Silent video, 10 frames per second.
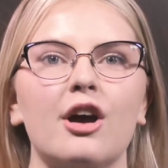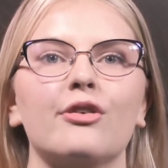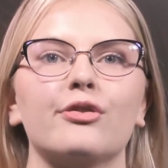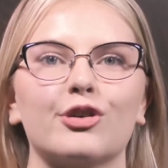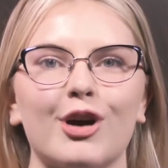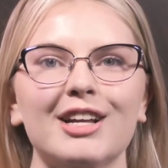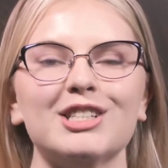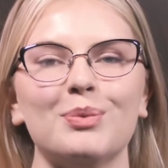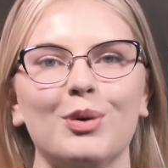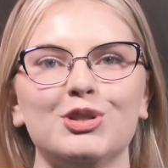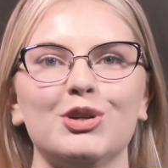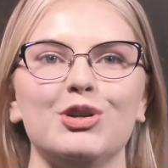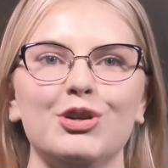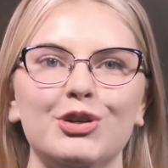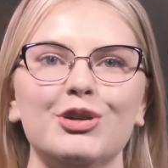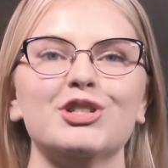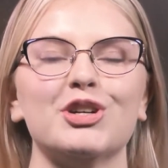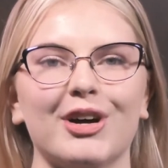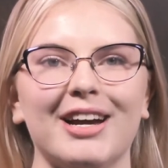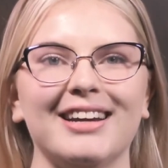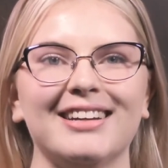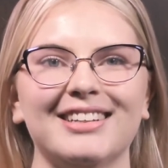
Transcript: for credit towards your UQ degree.